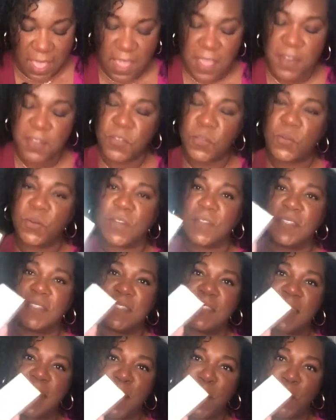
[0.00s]
And of course,
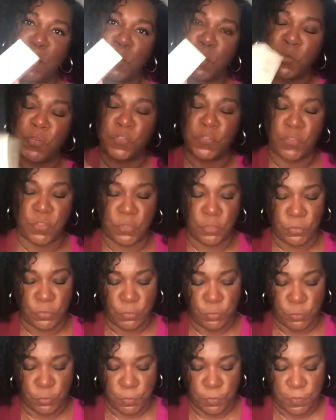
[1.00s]
the hair
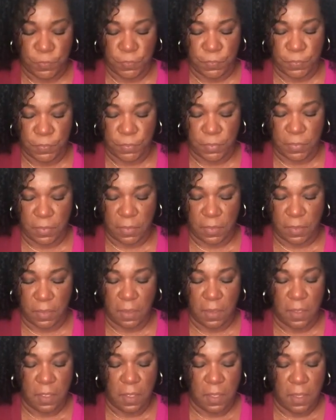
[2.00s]
perfume.
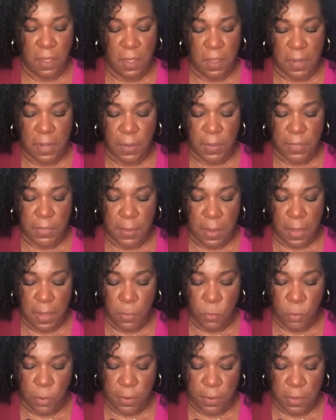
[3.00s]
Now I am
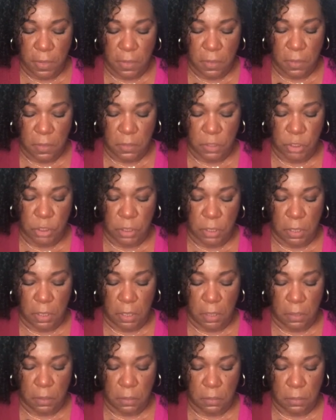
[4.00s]
wearing the
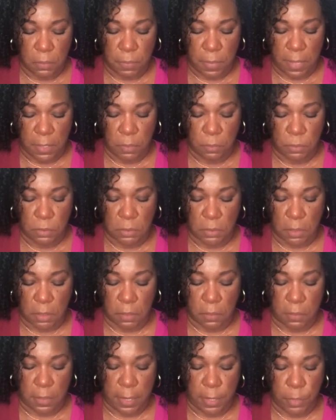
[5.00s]
Chanel
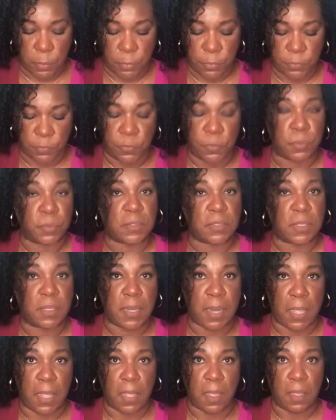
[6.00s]
Mademoiselle hair perfume
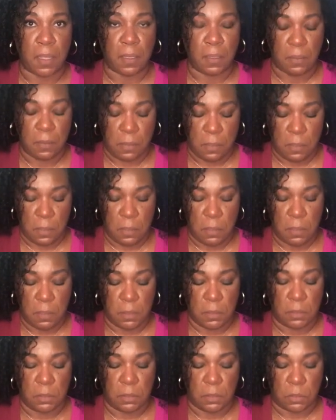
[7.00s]
today,
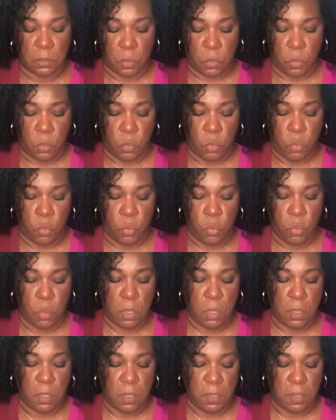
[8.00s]
so